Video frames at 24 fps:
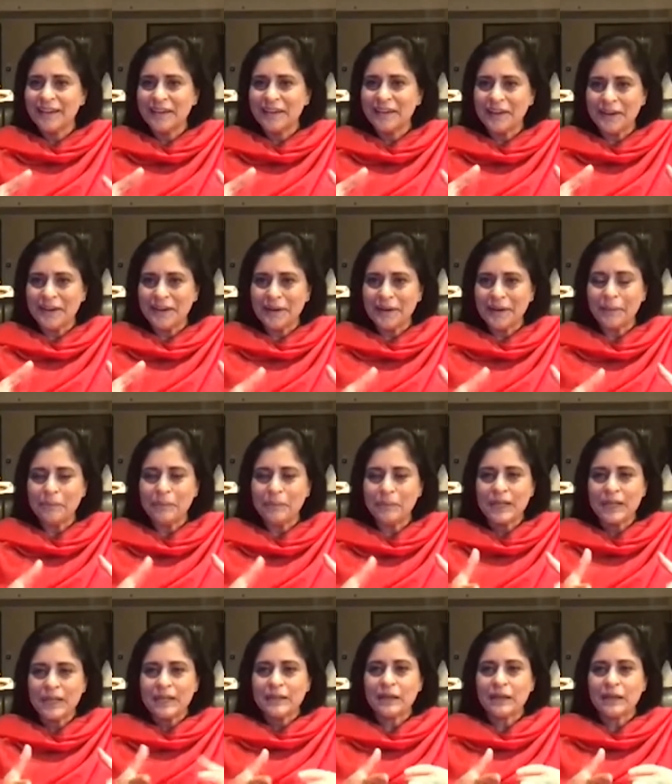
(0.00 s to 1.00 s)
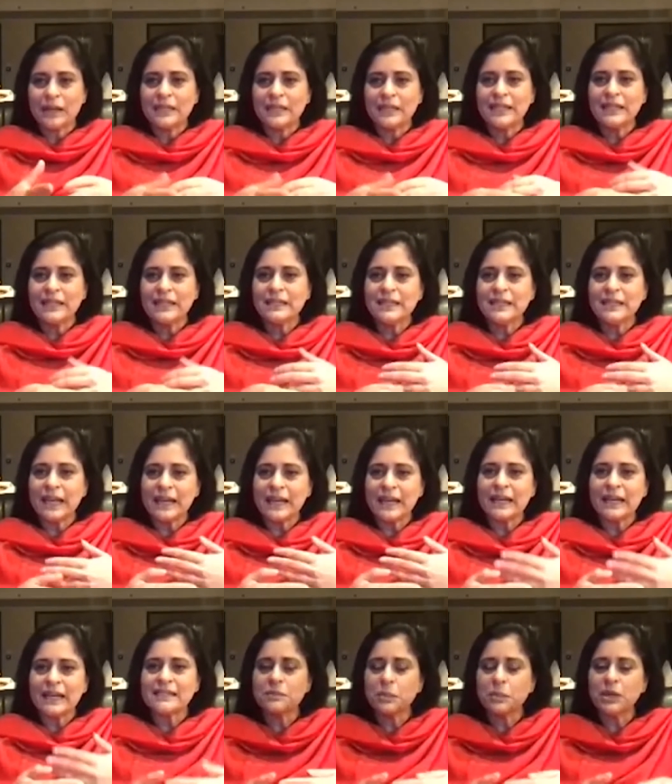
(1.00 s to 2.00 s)
Um, Kartick, tell
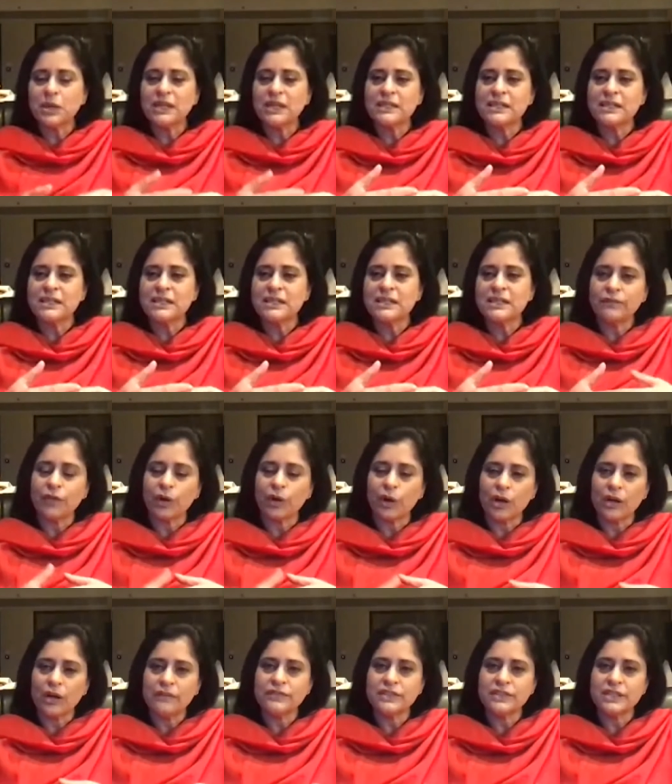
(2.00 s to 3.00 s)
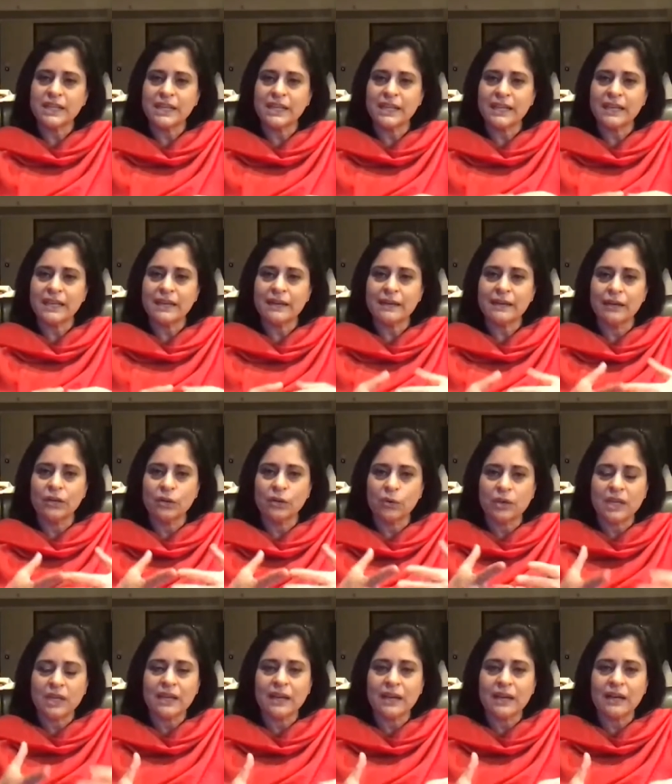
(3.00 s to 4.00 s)
us what is involved in
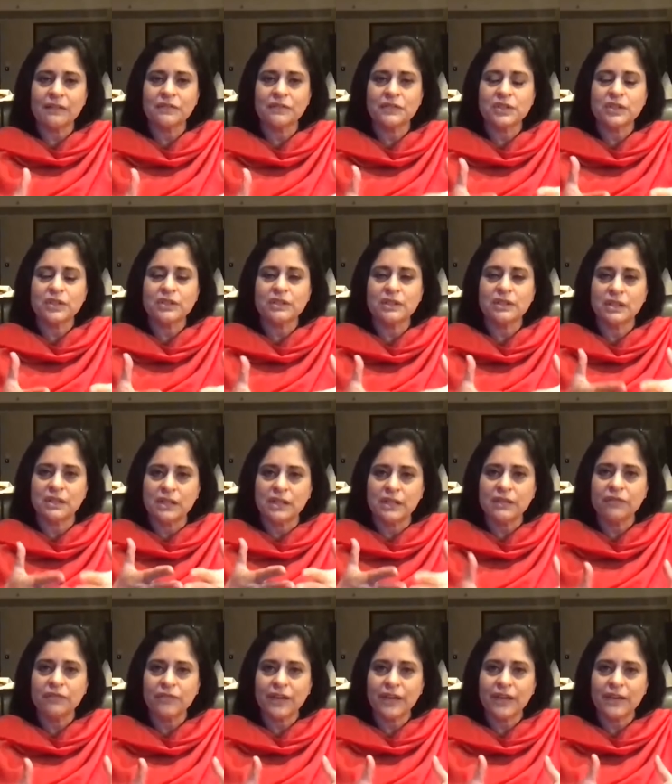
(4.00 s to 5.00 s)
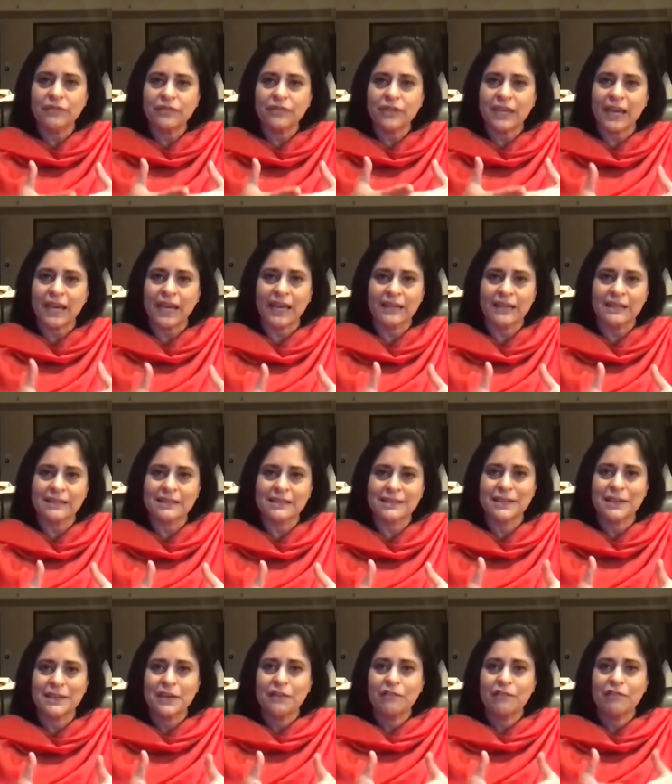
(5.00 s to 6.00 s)
looking after 35
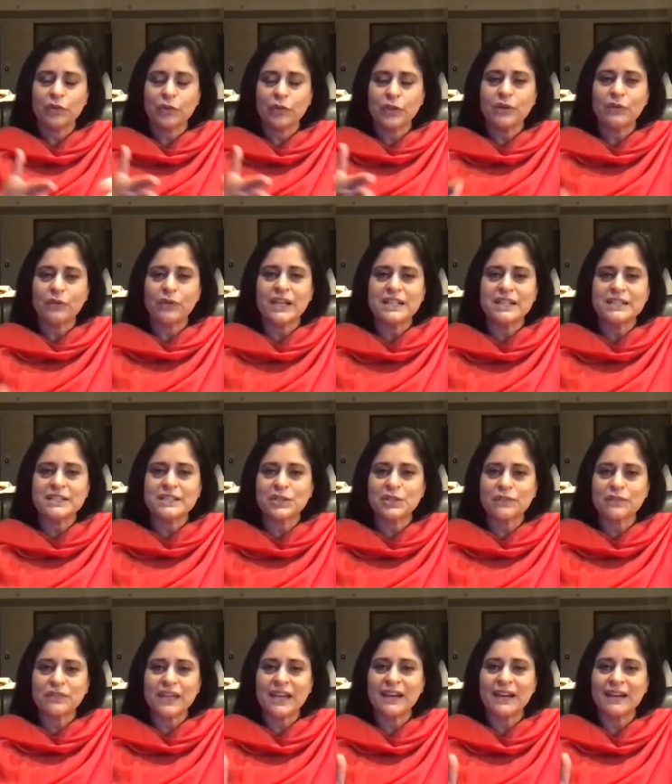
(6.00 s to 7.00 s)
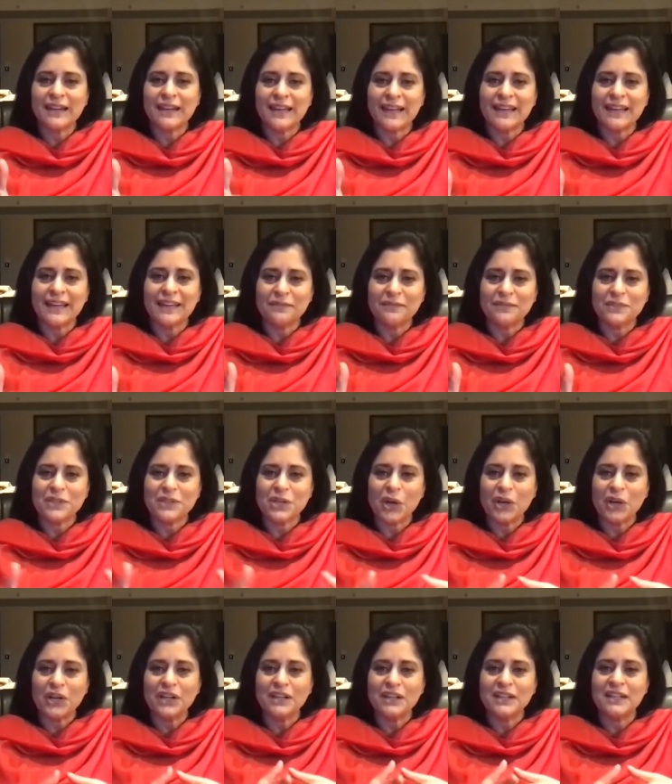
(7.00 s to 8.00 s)
cats for the rest of their lives
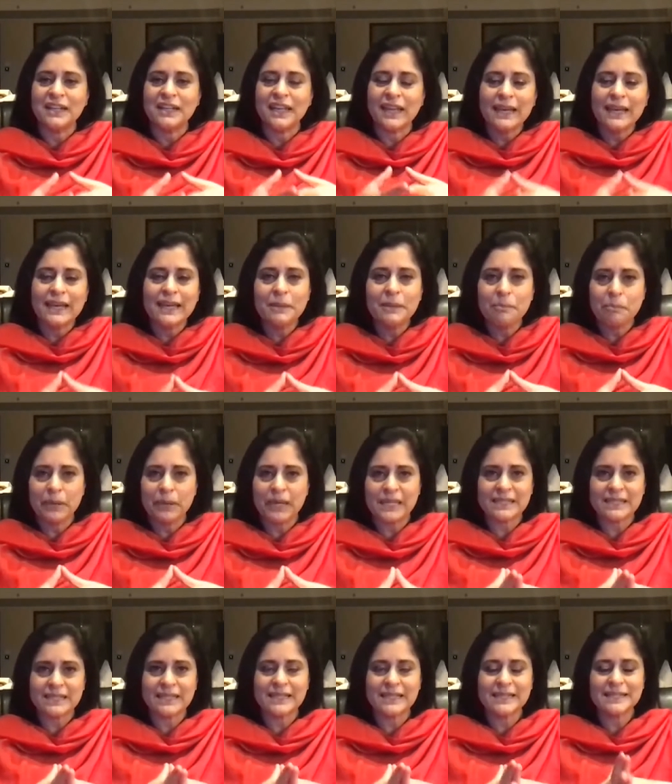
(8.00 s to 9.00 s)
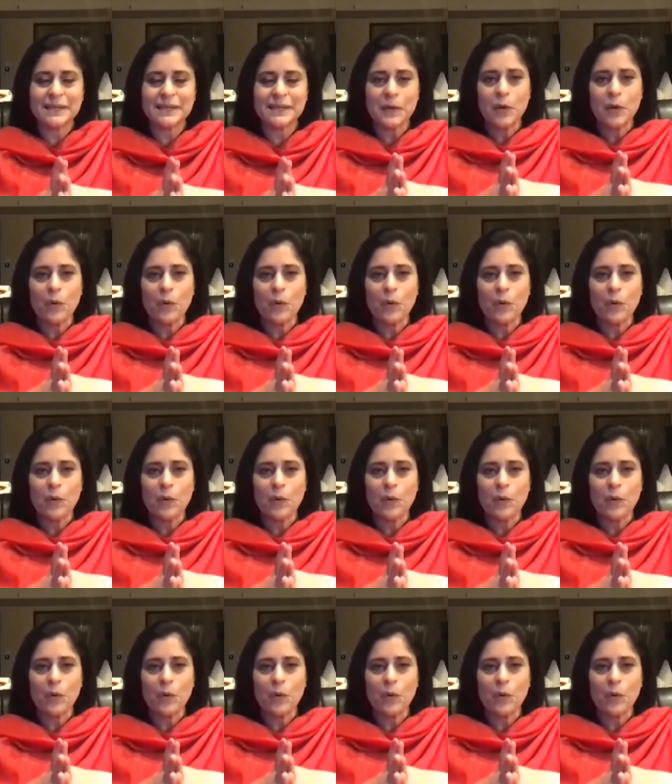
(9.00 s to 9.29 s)
on a daily basis.